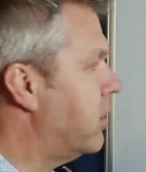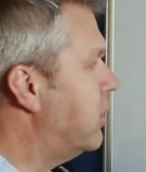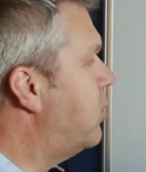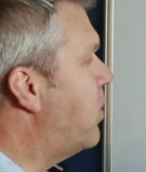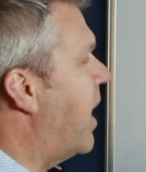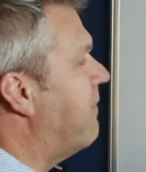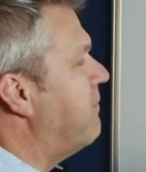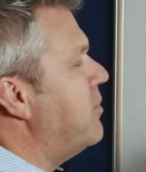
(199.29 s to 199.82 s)

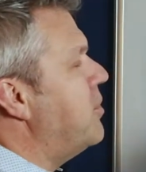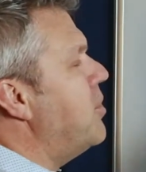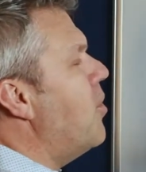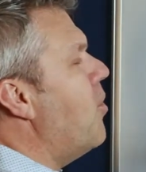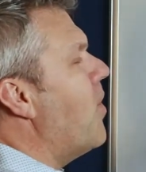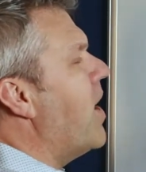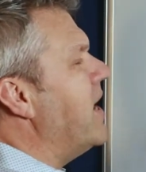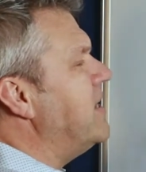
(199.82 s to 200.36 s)
you have
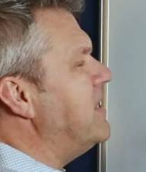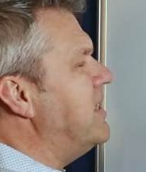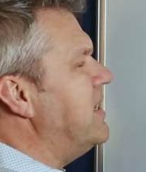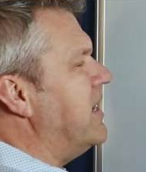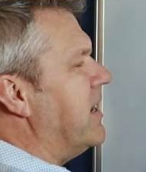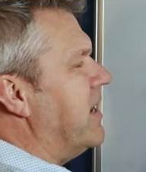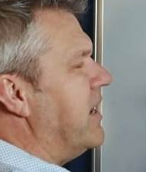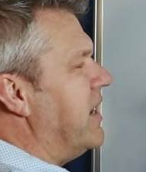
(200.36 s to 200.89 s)
no
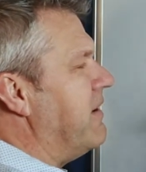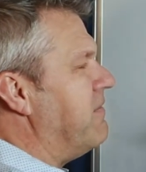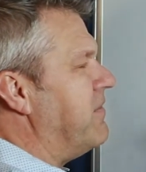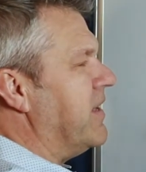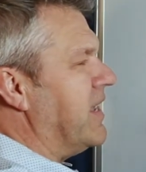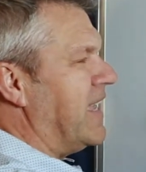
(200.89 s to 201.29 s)
idea if the